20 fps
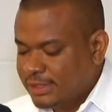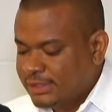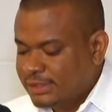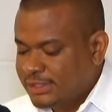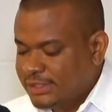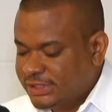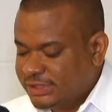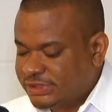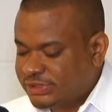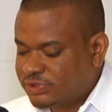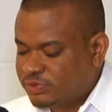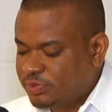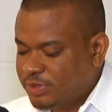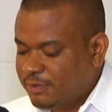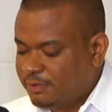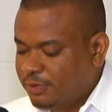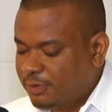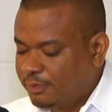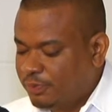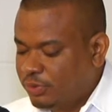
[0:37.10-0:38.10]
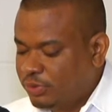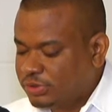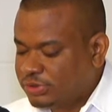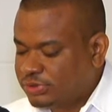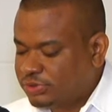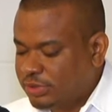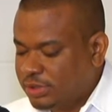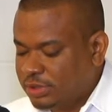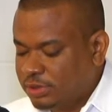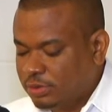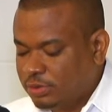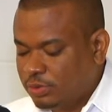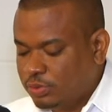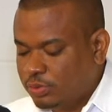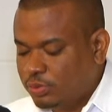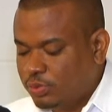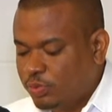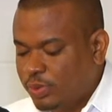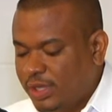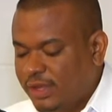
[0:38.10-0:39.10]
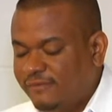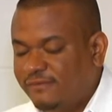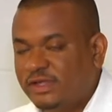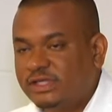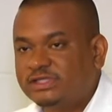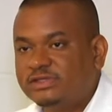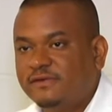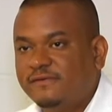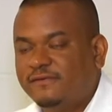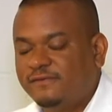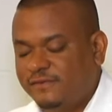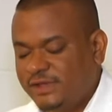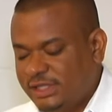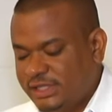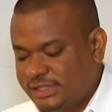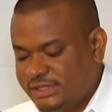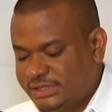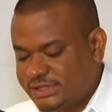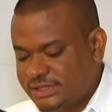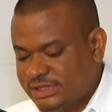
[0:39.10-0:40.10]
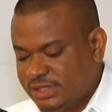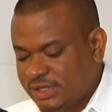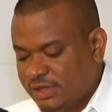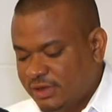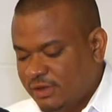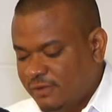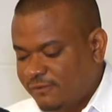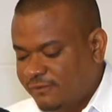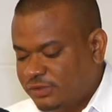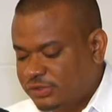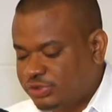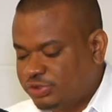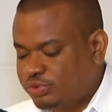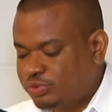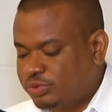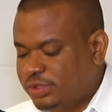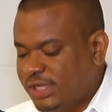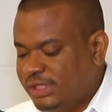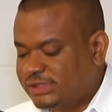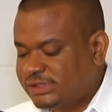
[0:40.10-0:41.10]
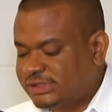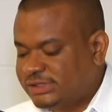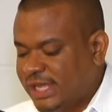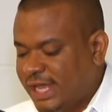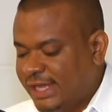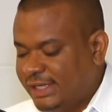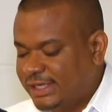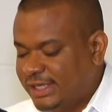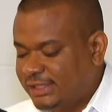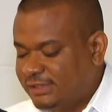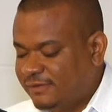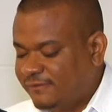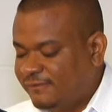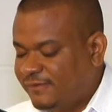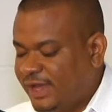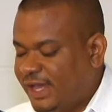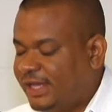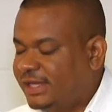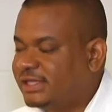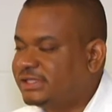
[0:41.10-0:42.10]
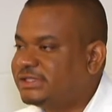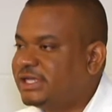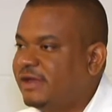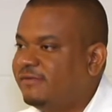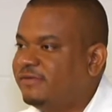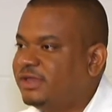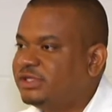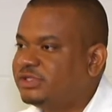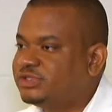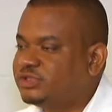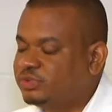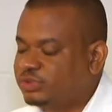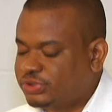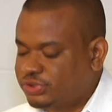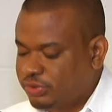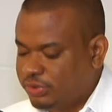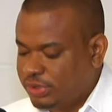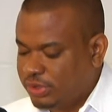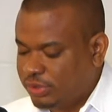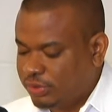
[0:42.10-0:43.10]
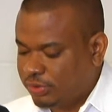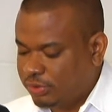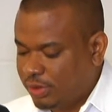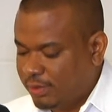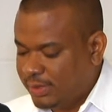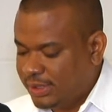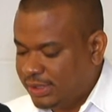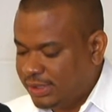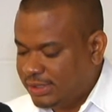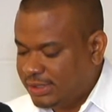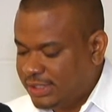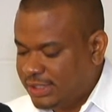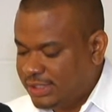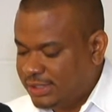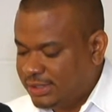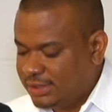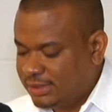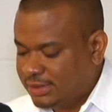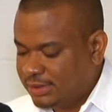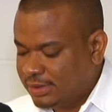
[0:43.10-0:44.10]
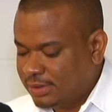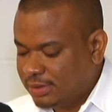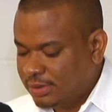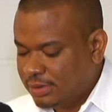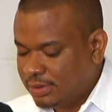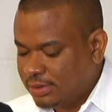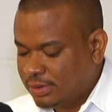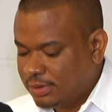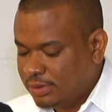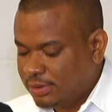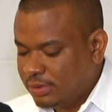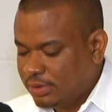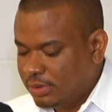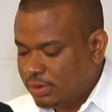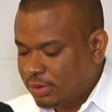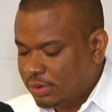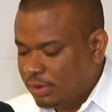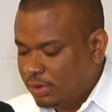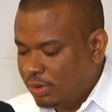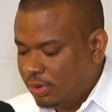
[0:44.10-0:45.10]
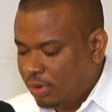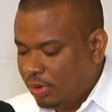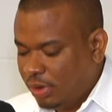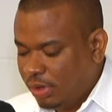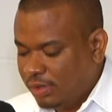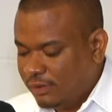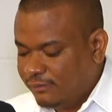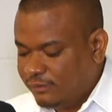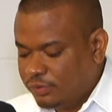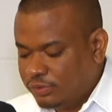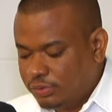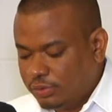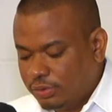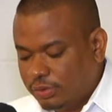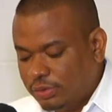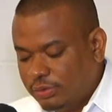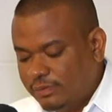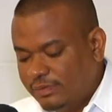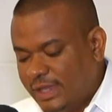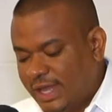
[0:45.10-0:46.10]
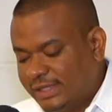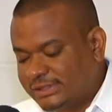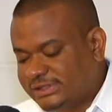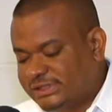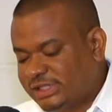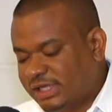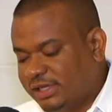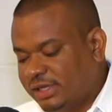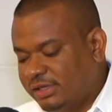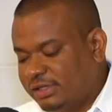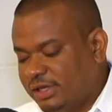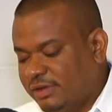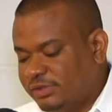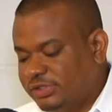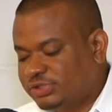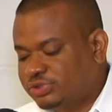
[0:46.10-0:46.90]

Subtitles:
This we propose to include waivers of fees for students identified as having socioeconomic need. All of you know that secondary